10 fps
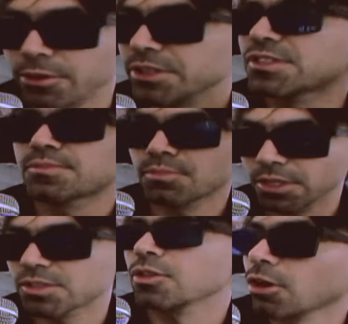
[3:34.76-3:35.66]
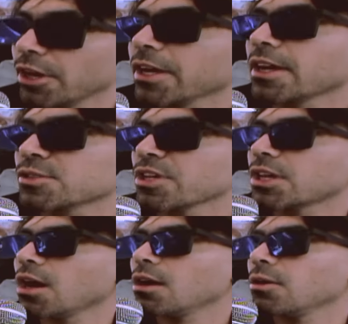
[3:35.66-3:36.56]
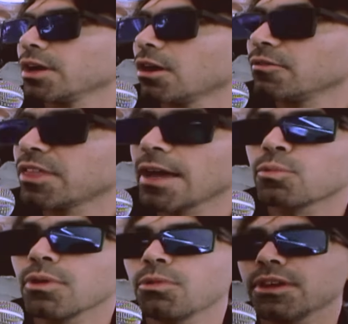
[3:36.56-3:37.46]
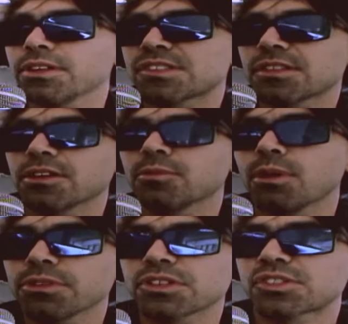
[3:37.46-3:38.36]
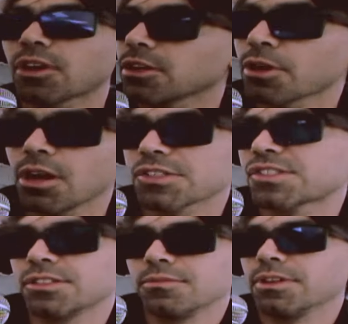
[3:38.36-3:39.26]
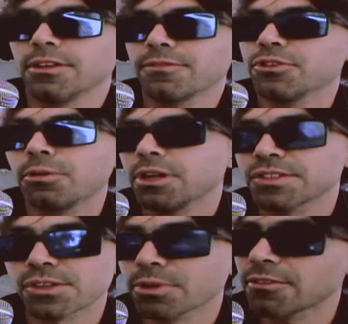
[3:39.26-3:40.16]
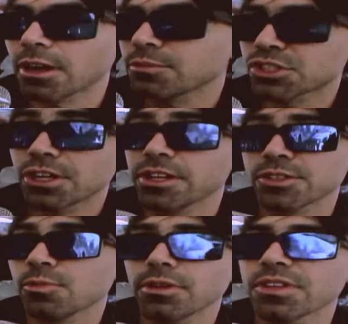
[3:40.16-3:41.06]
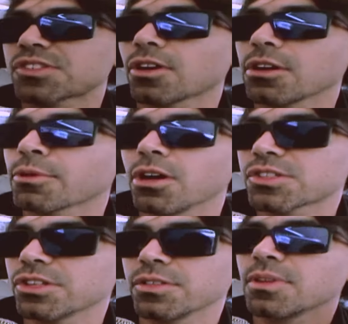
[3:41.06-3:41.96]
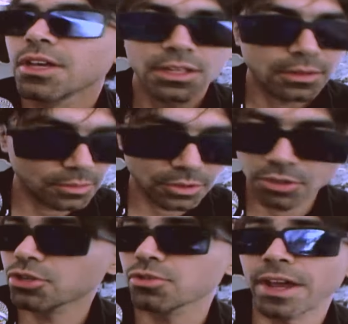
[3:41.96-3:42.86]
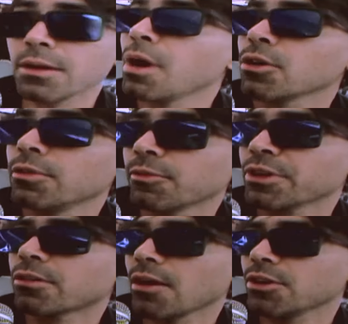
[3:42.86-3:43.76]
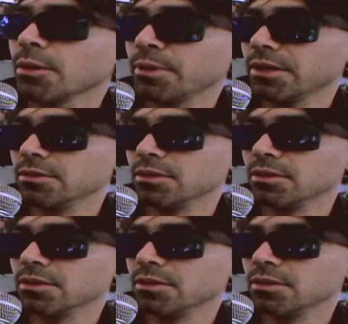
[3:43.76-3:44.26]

it's it's learning as we go and all of that. what is the what were the startup costs and, and if you don't want to answer whatever, I'm just curious, what are the startup costs to create a model from the ground up and,